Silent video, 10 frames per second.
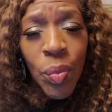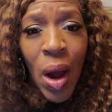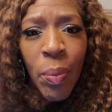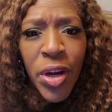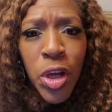
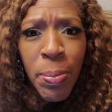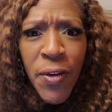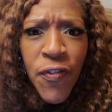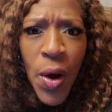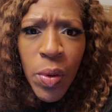Why would you
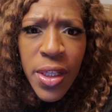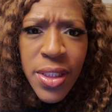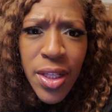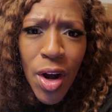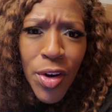be
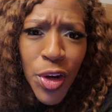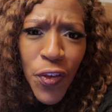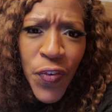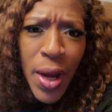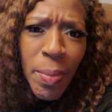focusing on
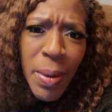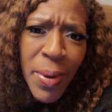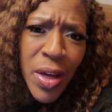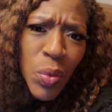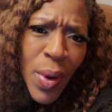your family being